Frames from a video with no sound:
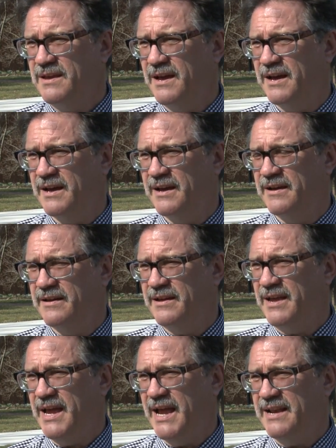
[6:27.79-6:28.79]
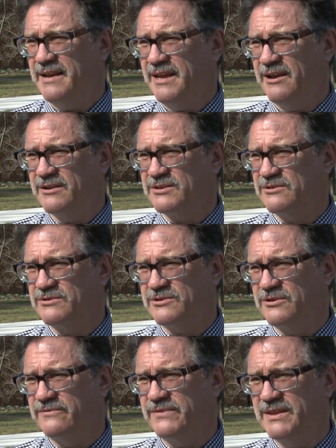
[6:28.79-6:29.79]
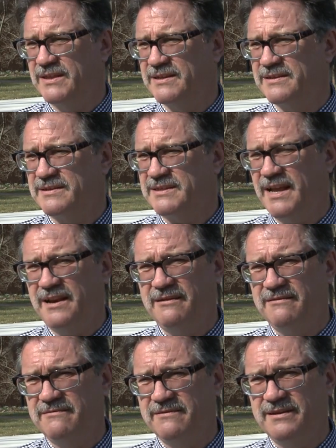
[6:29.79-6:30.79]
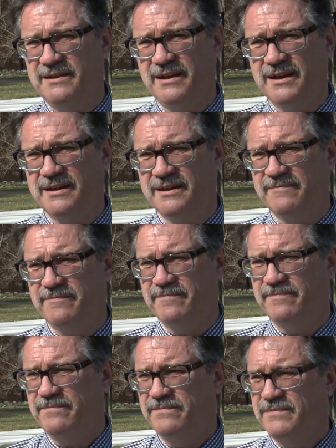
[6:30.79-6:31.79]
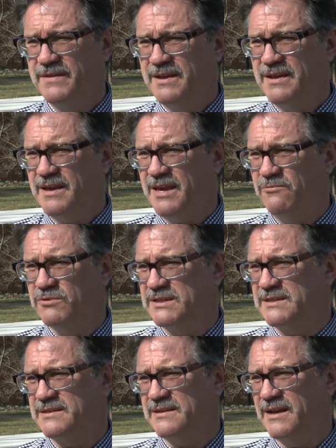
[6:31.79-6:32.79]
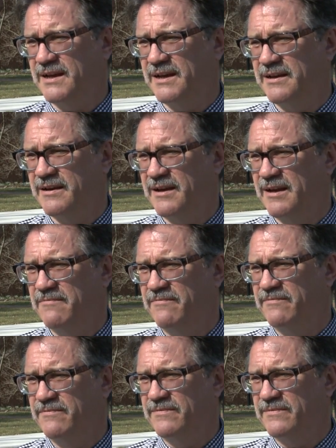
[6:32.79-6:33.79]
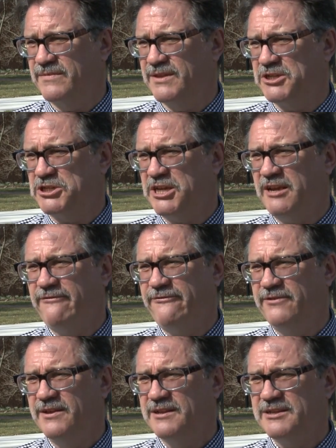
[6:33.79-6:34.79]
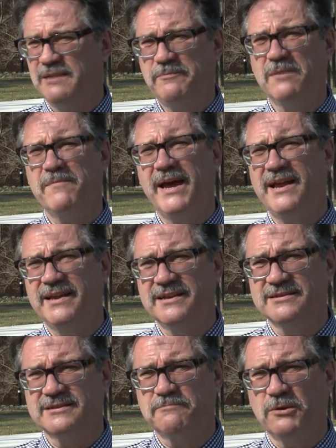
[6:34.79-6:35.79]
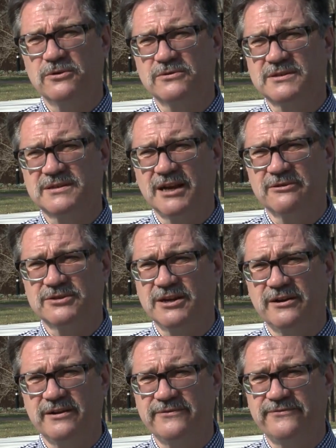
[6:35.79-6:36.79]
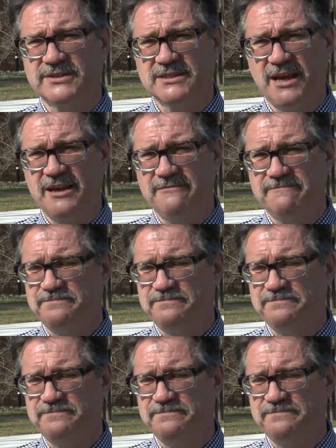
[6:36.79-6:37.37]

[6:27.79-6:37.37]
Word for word: uh and he also served in the Senate. Um, he was uh, um, the chief diplomat as Polk's Secretary of State.